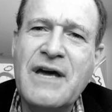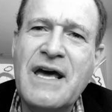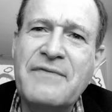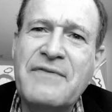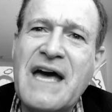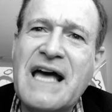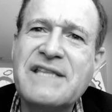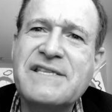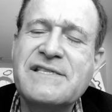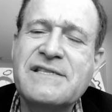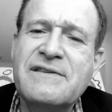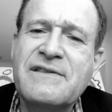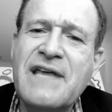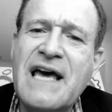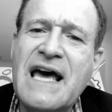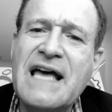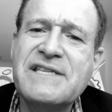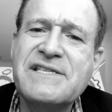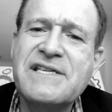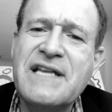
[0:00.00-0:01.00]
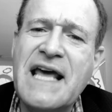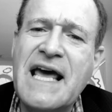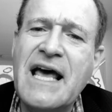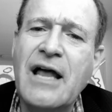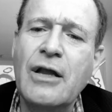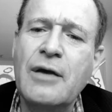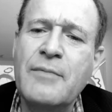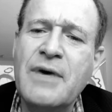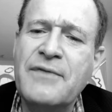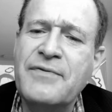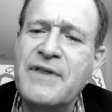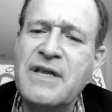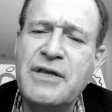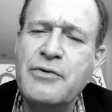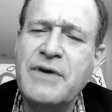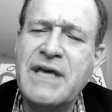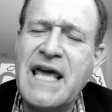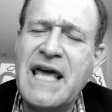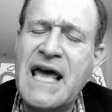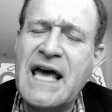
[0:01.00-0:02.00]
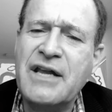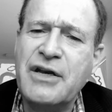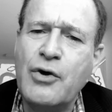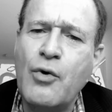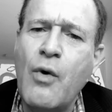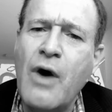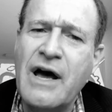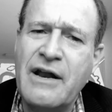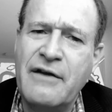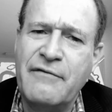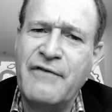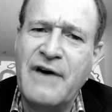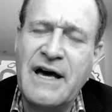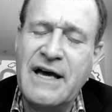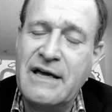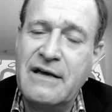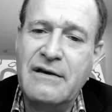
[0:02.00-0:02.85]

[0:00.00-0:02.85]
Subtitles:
that's an element you can't quantify.